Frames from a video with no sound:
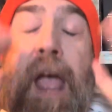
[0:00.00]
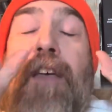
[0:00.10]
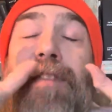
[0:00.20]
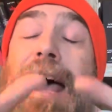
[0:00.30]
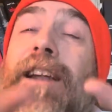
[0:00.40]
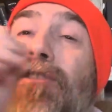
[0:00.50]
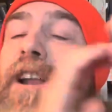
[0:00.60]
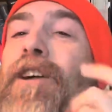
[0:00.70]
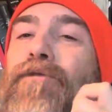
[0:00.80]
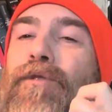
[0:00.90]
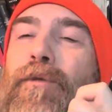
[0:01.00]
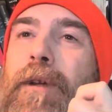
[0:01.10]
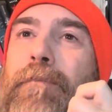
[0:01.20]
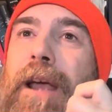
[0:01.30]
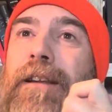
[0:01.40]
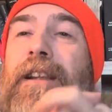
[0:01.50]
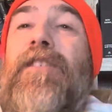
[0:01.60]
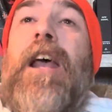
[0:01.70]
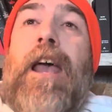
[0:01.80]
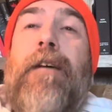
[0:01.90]
That is not true repentance.
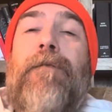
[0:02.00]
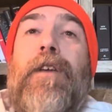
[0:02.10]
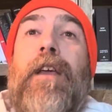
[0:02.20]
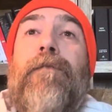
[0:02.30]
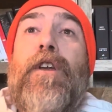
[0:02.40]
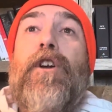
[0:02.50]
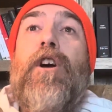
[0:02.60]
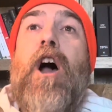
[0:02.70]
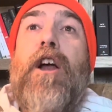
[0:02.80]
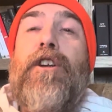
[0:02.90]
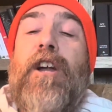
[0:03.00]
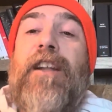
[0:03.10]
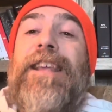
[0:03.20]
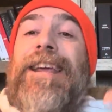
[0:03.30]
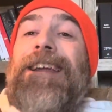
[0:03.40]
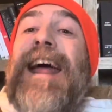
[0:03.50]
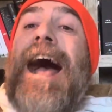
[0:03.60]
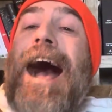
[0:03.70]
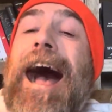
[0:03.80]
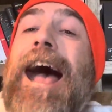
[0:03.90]
If in your heart you're not thinking,
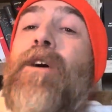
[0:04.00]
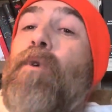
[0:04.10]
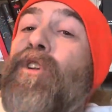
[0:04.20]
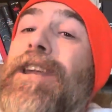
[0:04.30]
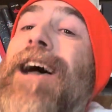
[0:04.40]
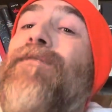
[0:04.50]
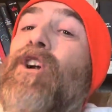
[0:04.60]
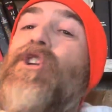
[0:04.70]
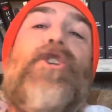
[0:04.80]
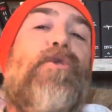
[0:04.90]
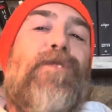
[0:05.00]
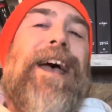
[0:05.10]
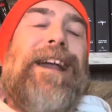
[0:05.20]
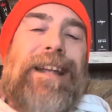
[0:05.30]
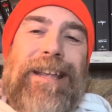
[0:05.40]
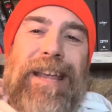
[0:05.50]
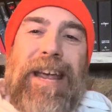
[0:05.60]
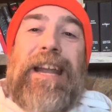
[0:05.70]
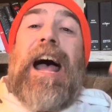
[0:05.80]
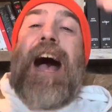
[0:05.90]
I will never do that
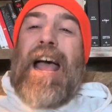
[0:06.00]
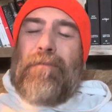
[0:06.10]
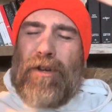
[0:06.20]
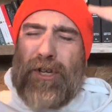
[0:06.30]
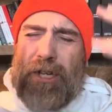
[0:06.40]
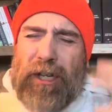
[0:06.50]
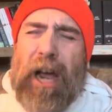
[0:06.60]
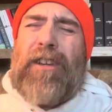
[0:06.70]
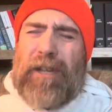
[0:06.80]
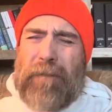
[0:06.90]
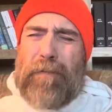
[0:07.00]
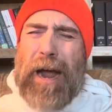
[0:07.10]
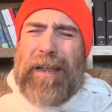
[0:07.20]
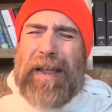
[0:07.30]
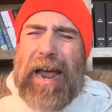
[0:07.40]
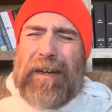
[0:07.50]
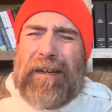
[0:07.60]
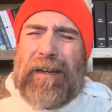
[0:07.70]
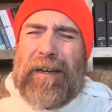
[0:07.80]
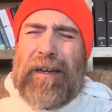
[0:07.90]
again. I am disgusted by
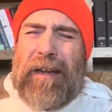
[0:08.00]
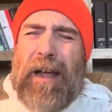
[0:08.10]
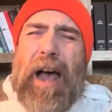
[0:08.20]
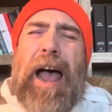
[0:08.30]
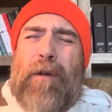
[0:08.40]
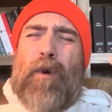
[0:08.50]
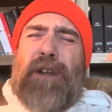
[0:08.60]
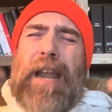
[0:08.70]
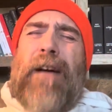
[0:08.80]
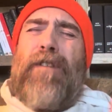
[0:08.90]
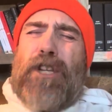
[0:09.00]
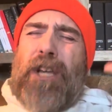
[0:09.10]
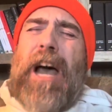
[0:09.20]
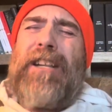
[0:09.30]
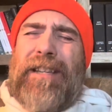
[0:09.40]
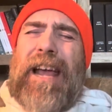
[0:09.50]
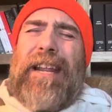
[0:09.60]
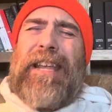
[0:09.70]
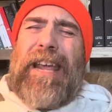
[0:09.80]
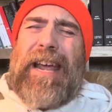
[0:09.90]
that. I will never touch that
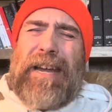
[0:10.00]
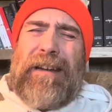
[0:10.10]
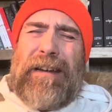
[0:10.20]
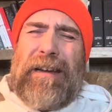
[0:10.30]
again.